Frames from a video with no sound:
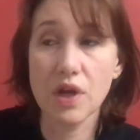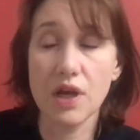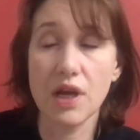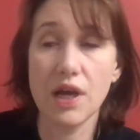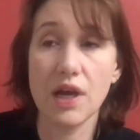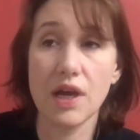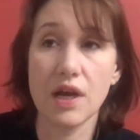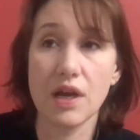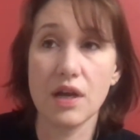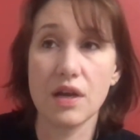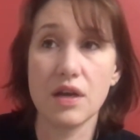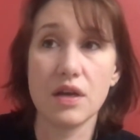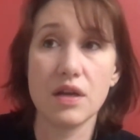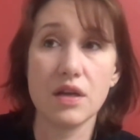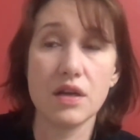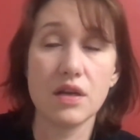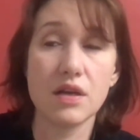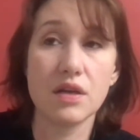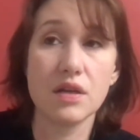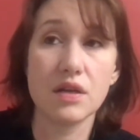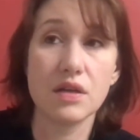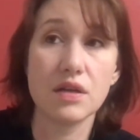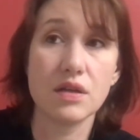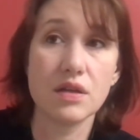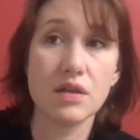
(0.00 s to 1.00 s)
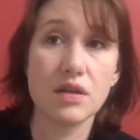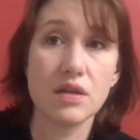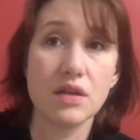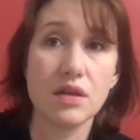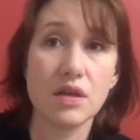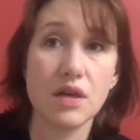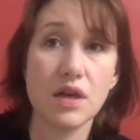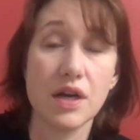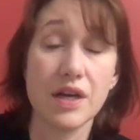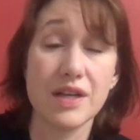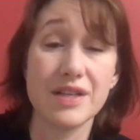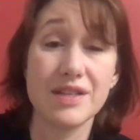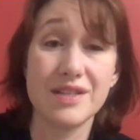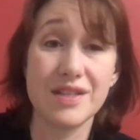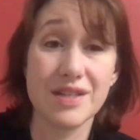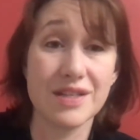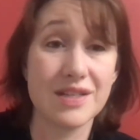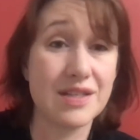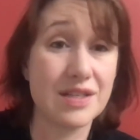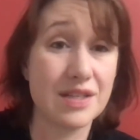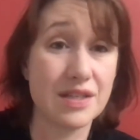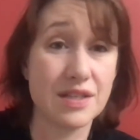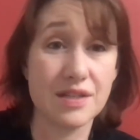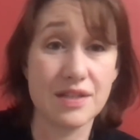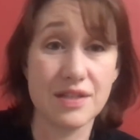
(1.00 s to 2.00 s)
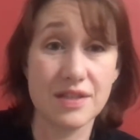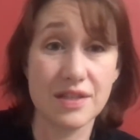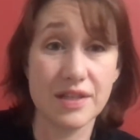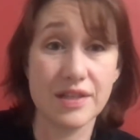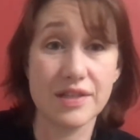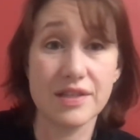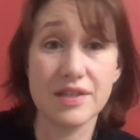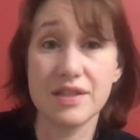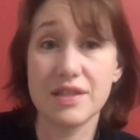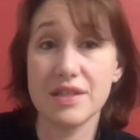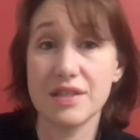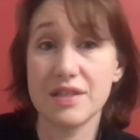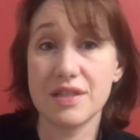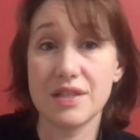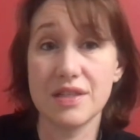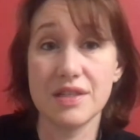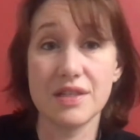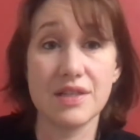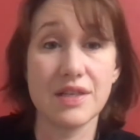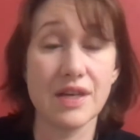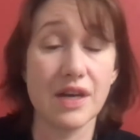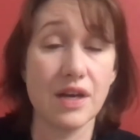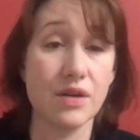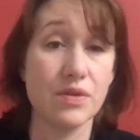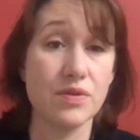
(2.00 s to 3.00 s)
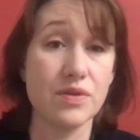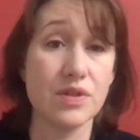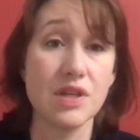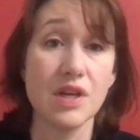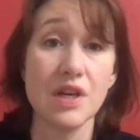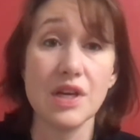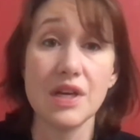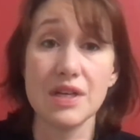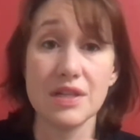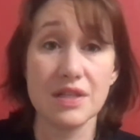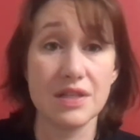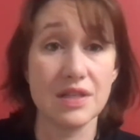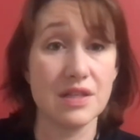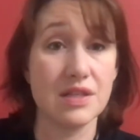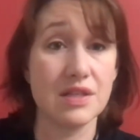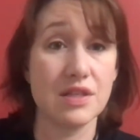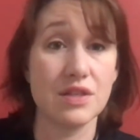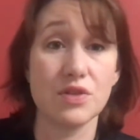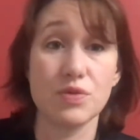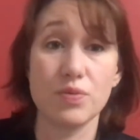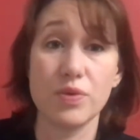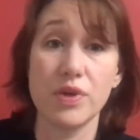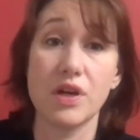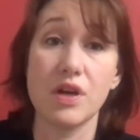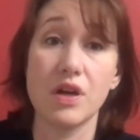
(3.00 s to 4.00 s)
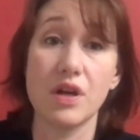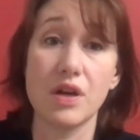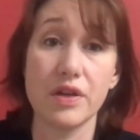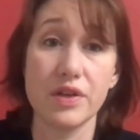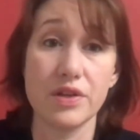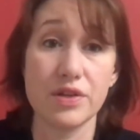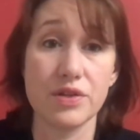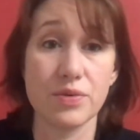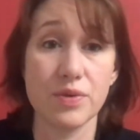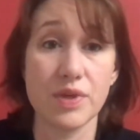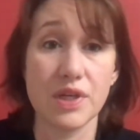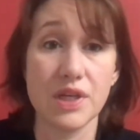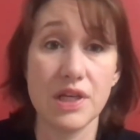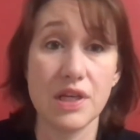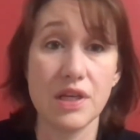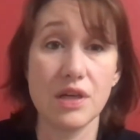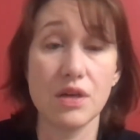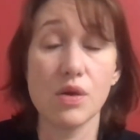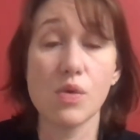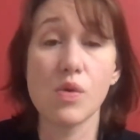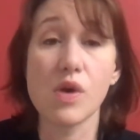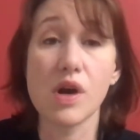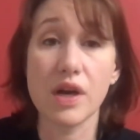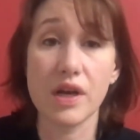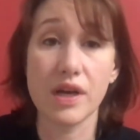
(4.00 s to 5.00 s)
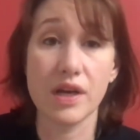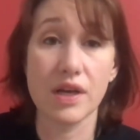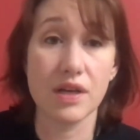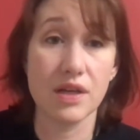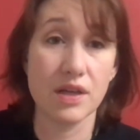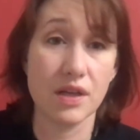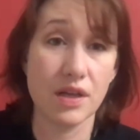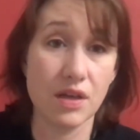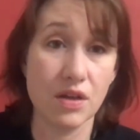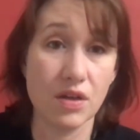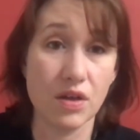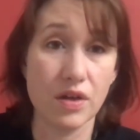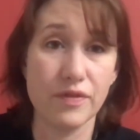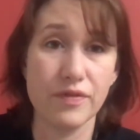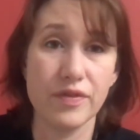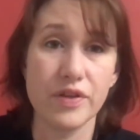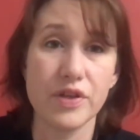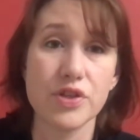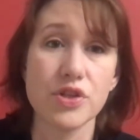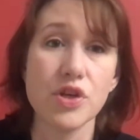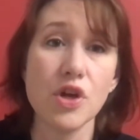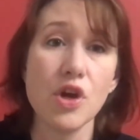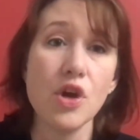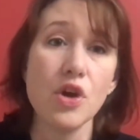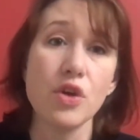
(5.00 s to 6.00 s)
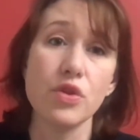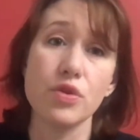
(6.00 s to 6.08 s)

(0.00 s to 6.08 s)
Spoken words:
and distance sits, distance downs, distance recall into a heel, walking and heel off leash.